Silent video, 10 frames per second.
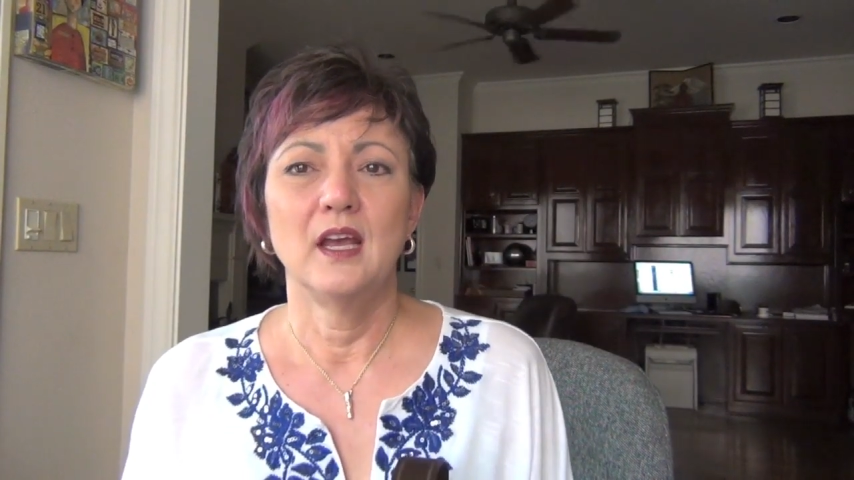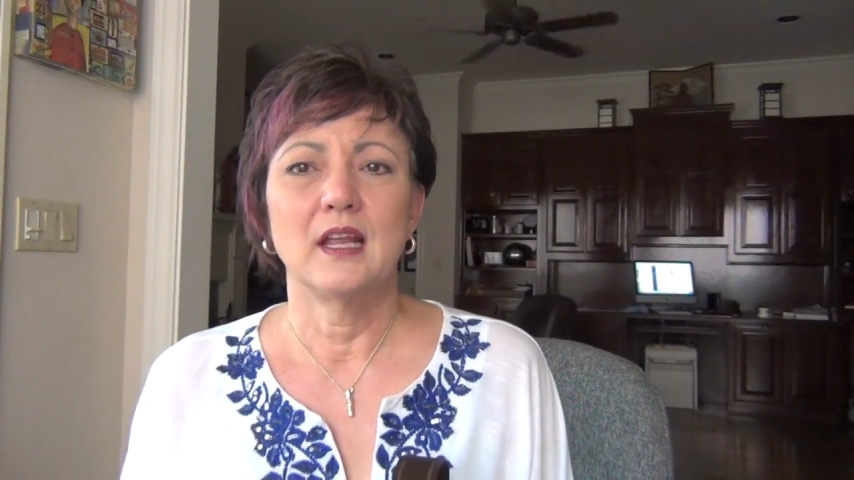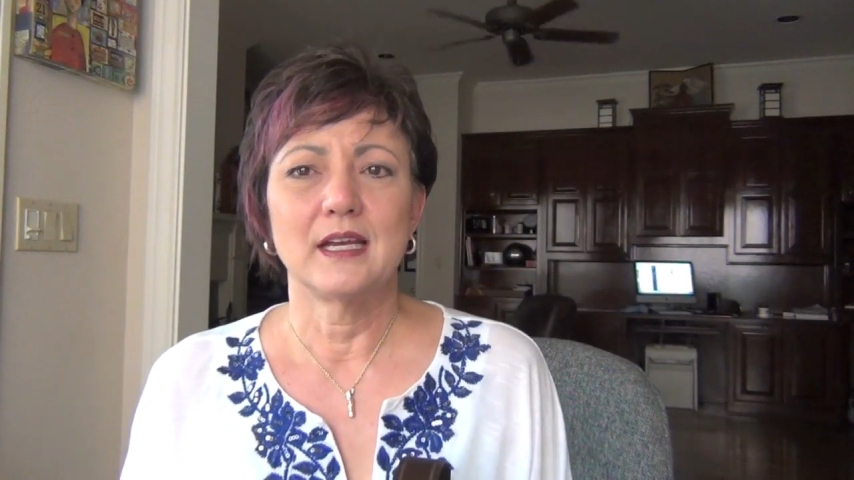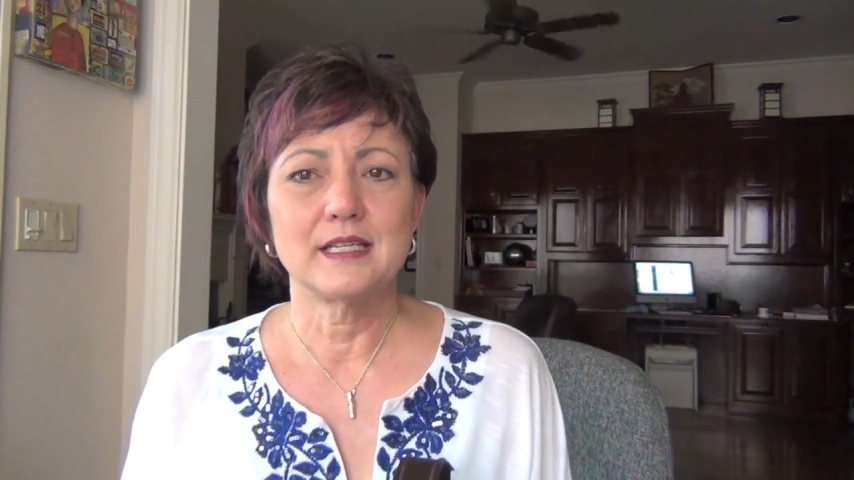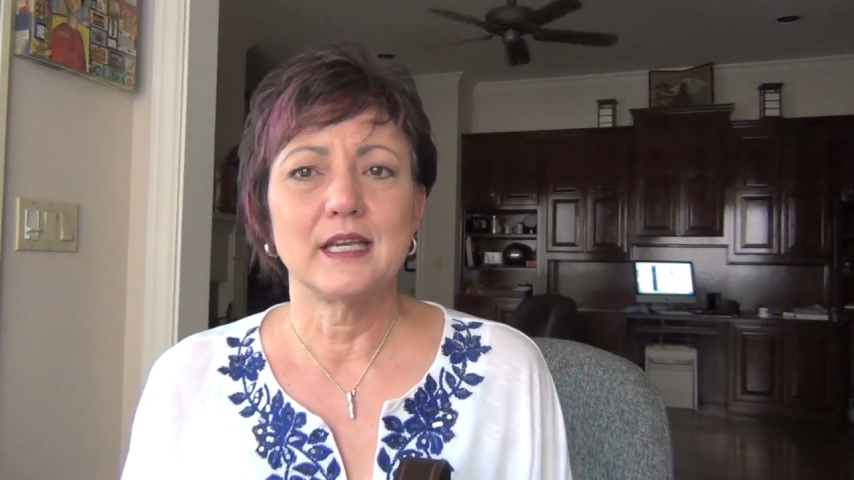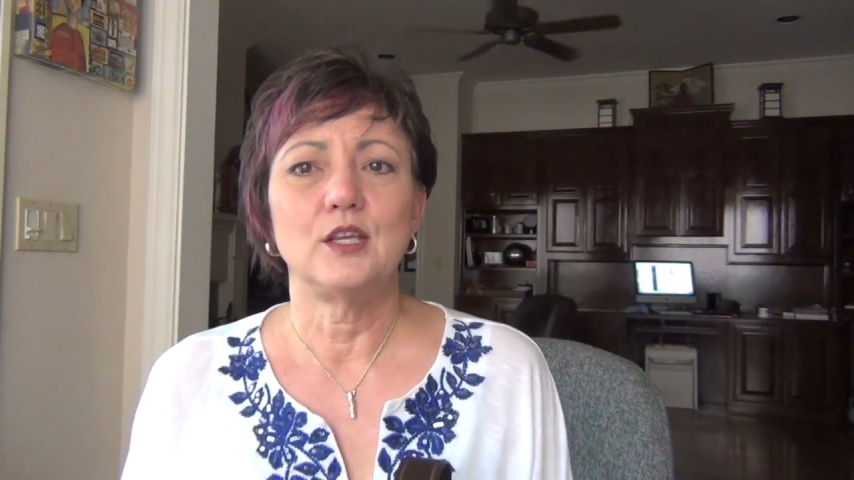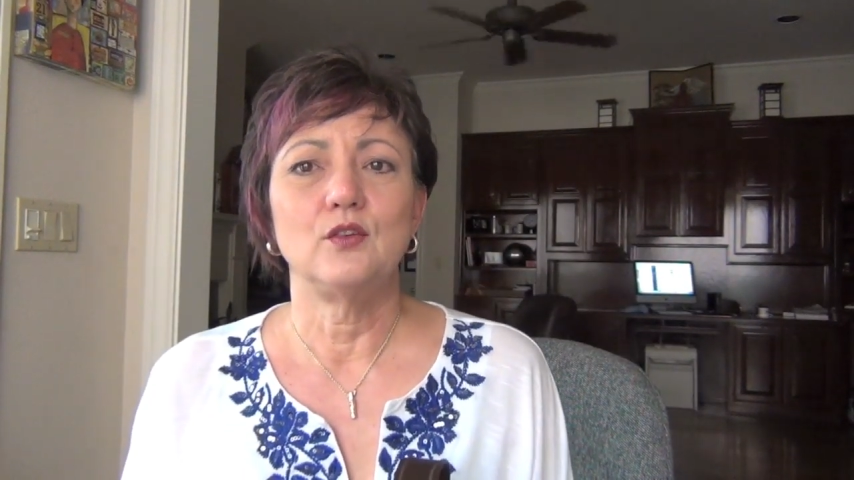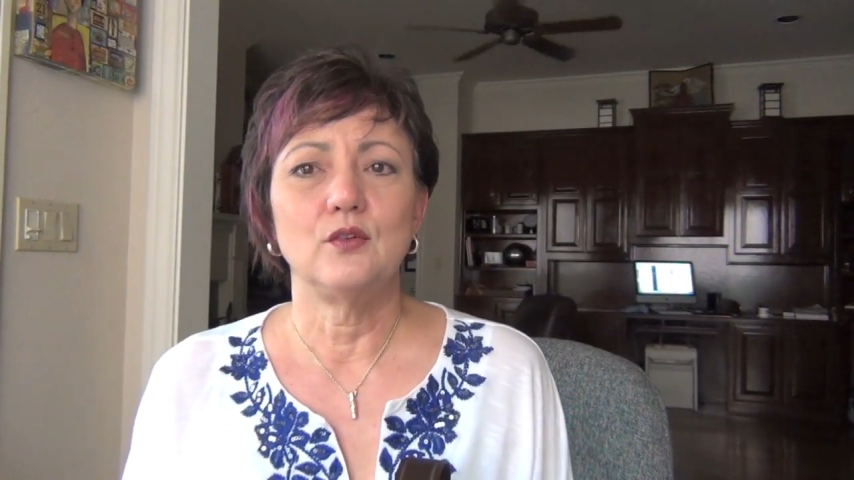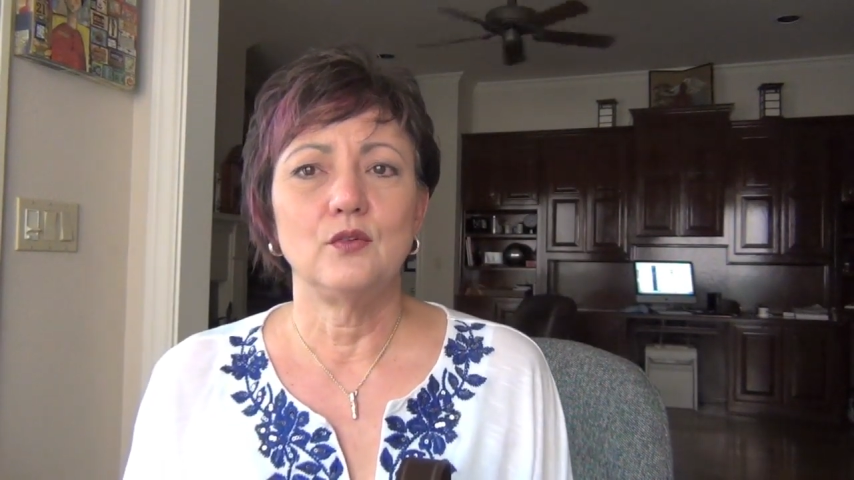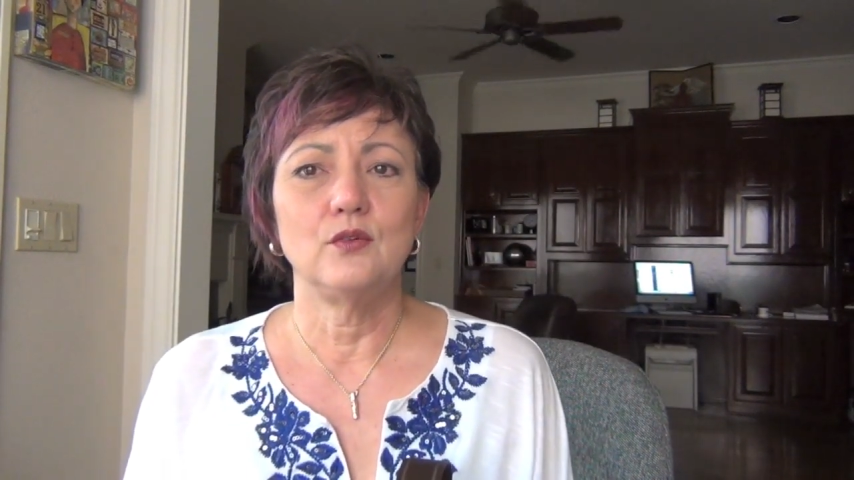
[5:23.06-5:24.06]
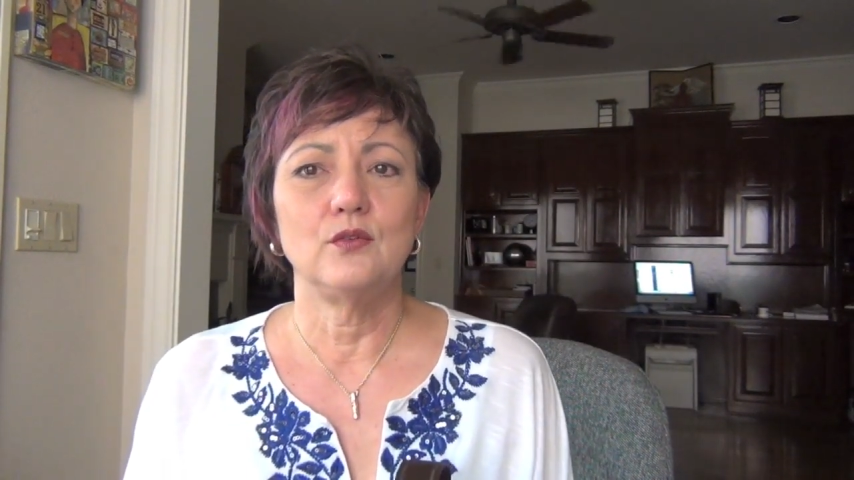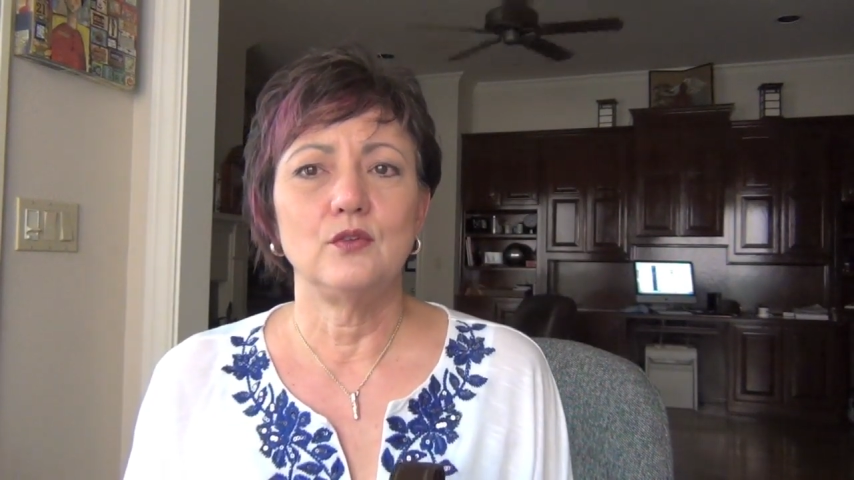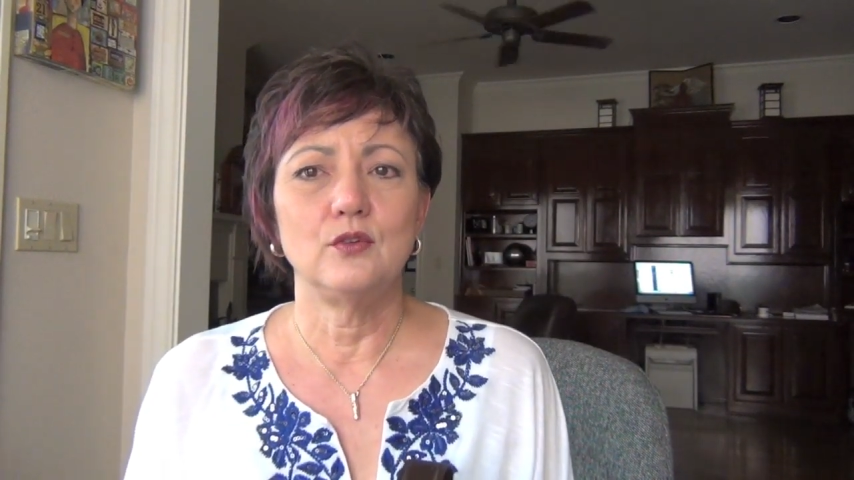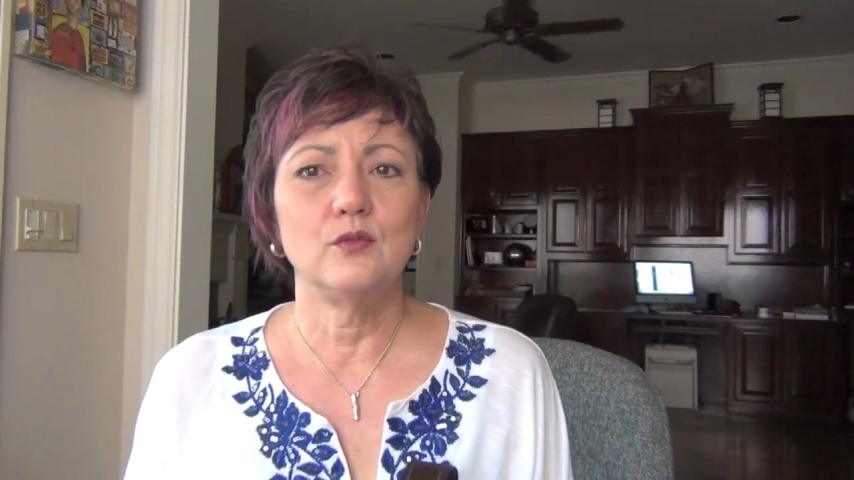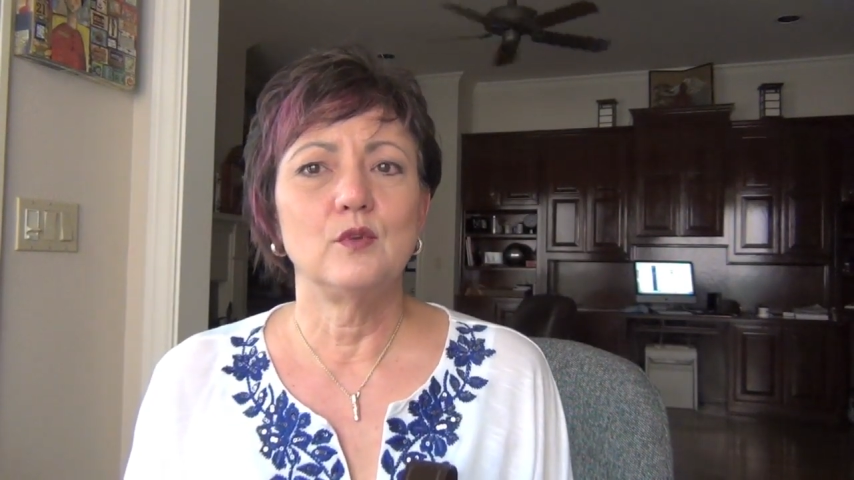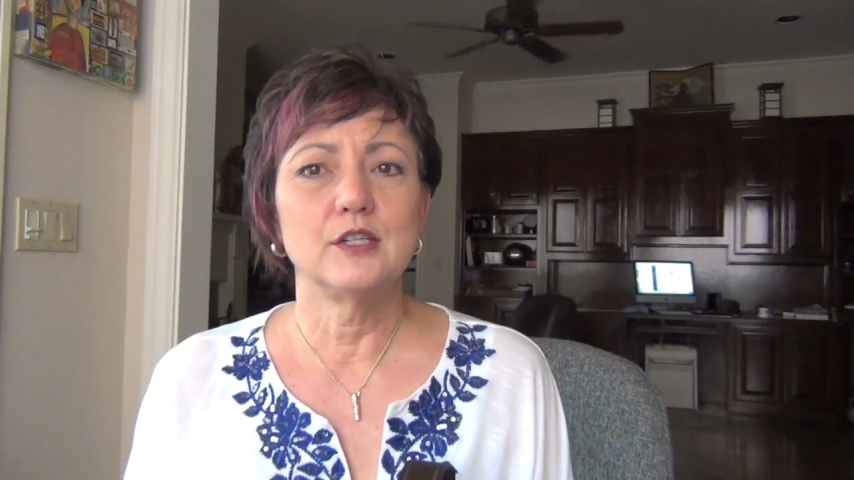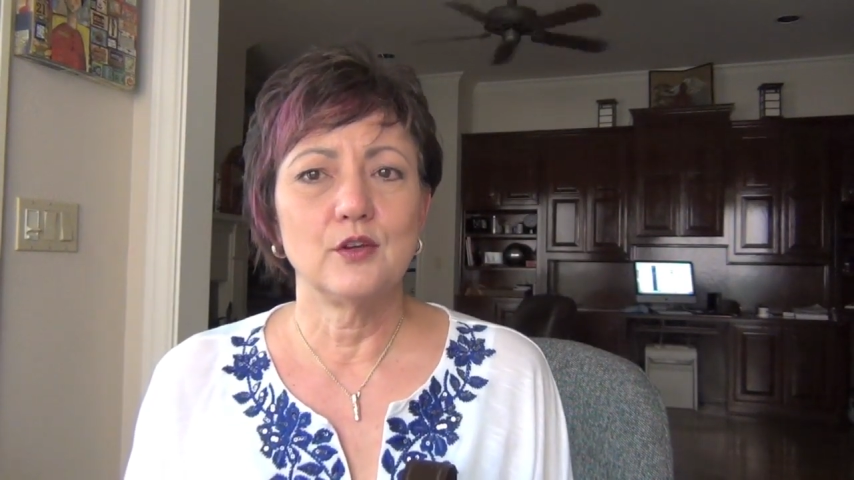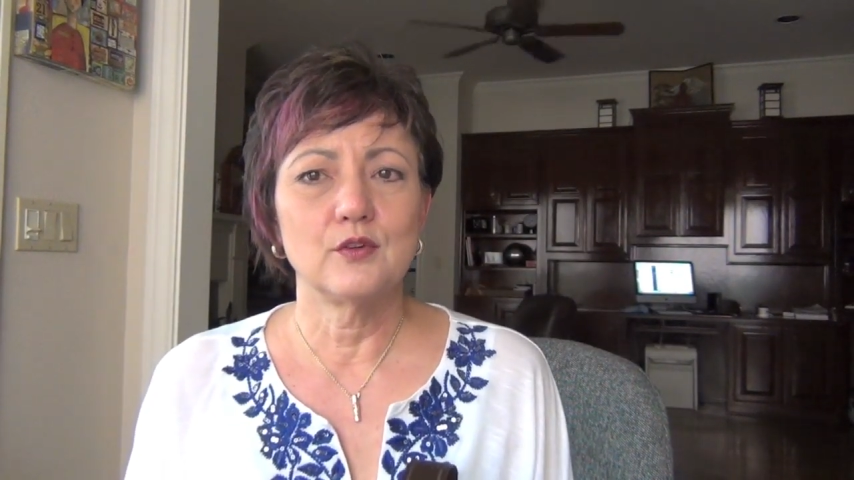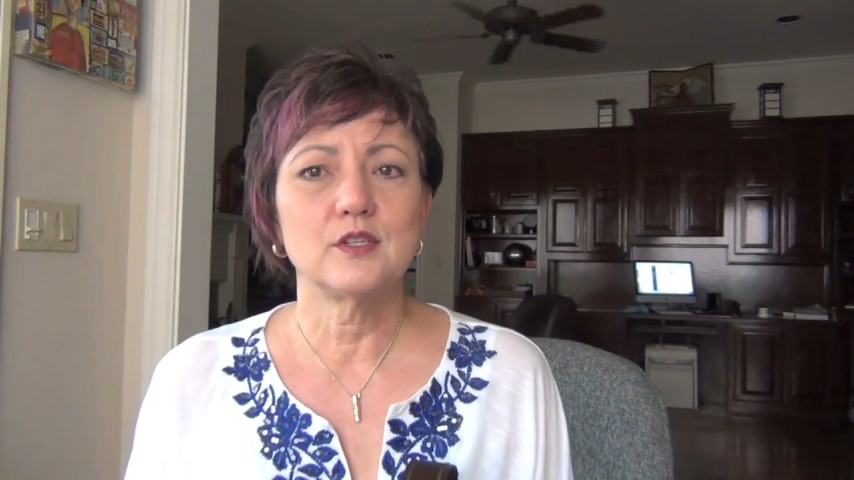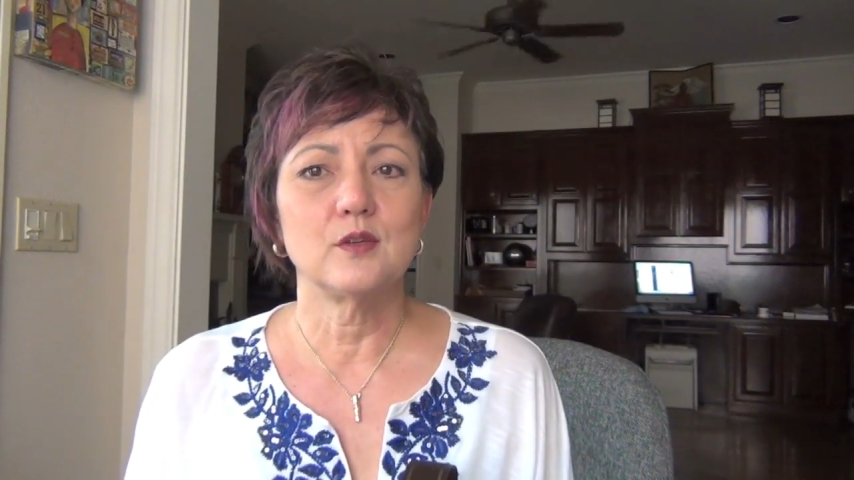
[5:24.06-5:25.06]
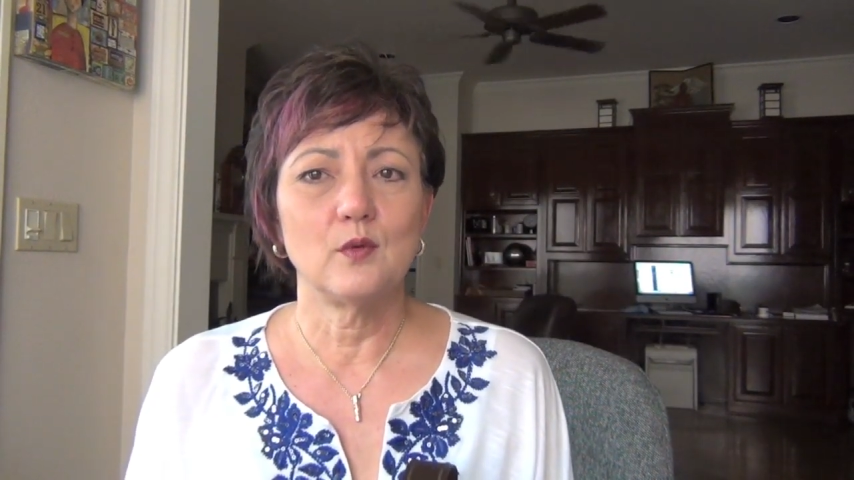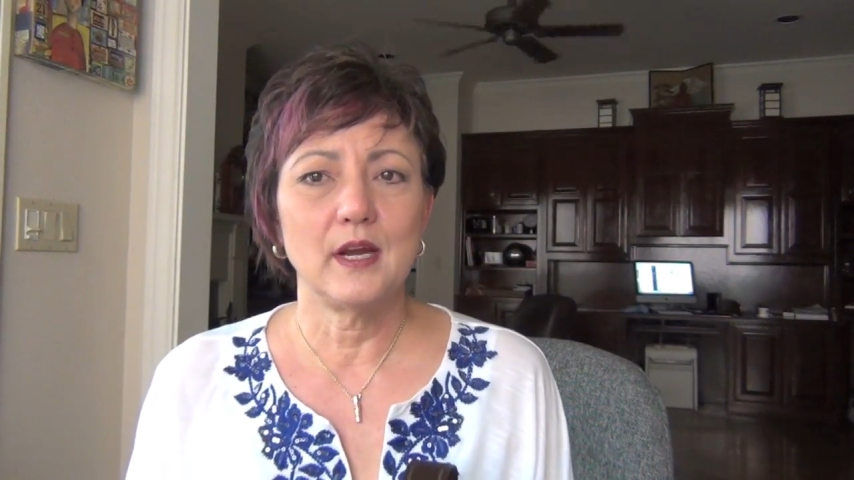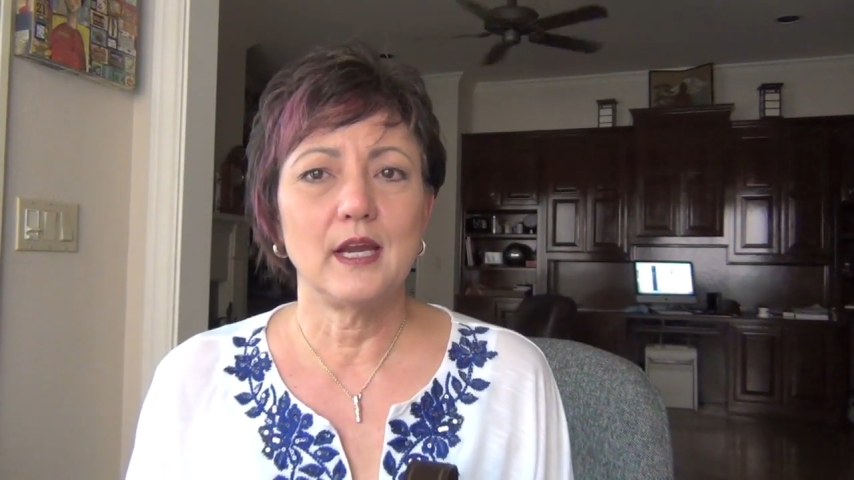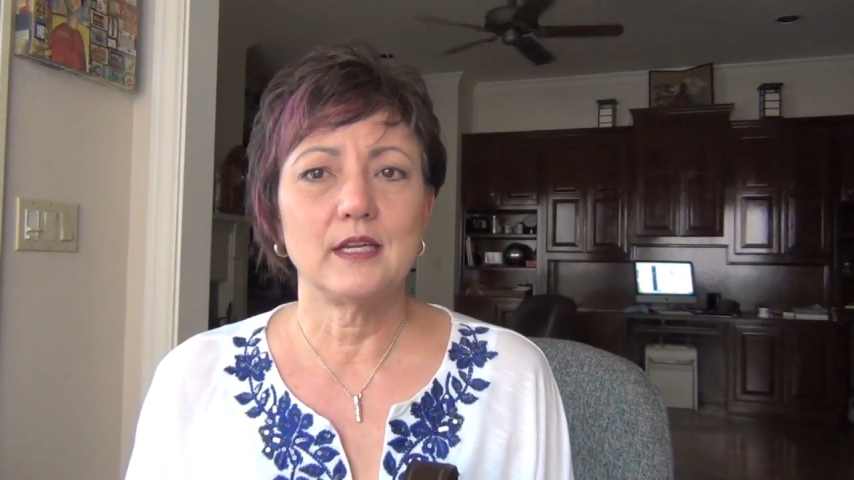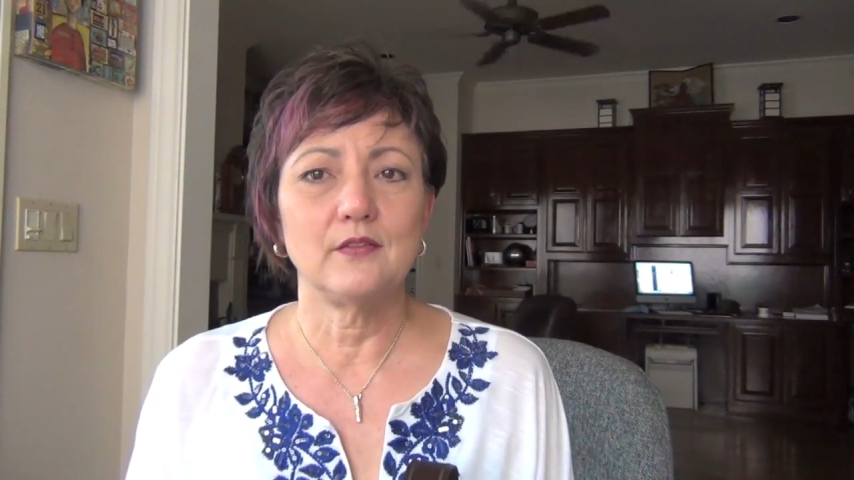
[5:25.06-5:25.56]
like I say, you will notice the weight